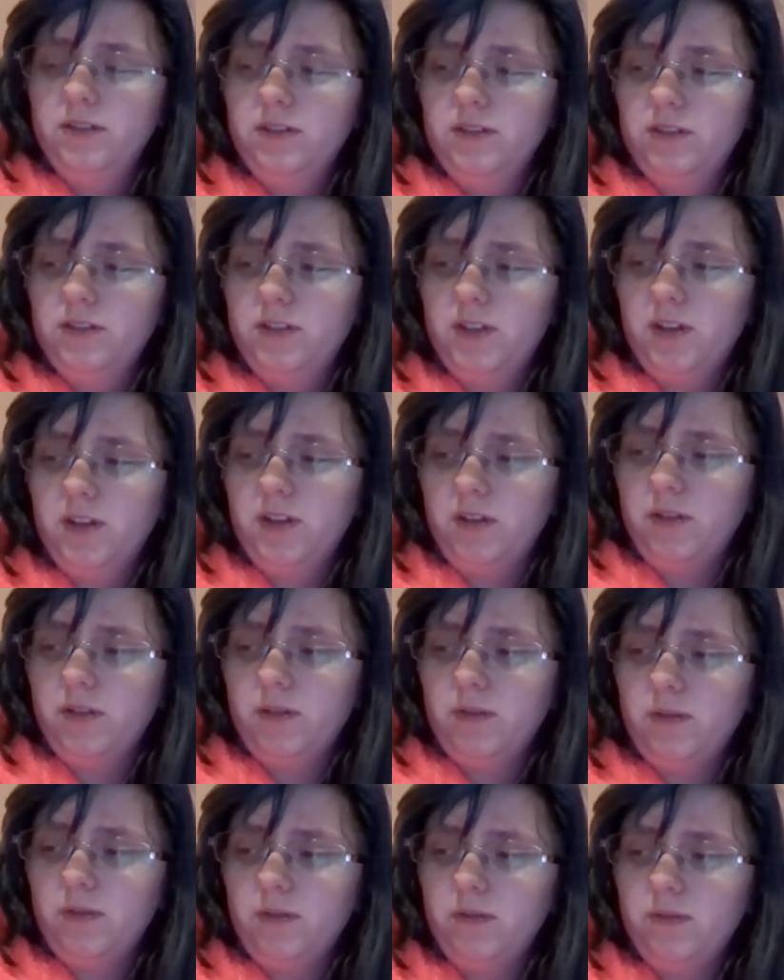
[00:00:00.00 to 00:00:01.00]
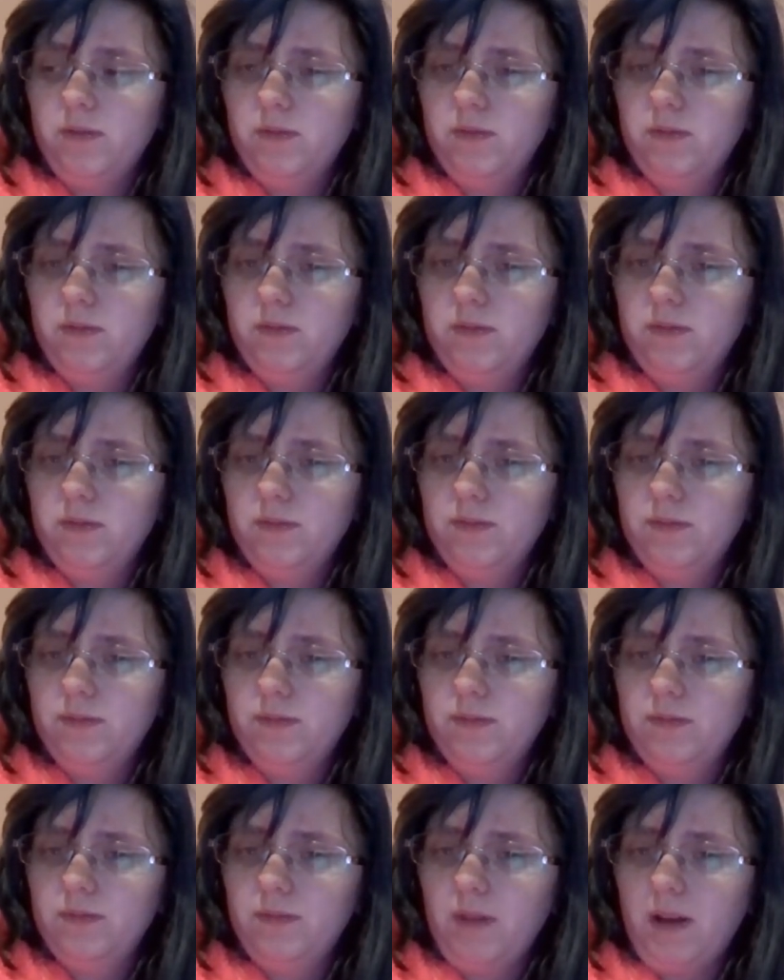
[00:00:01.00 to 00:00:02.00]
So
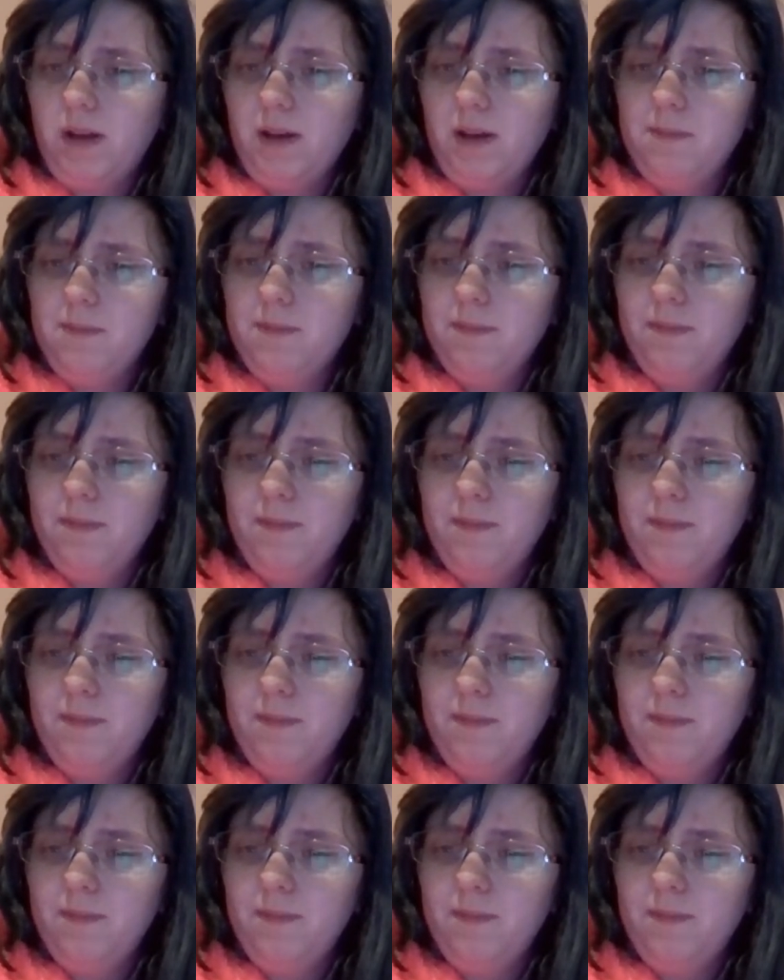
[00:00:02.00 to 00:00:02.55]
I'm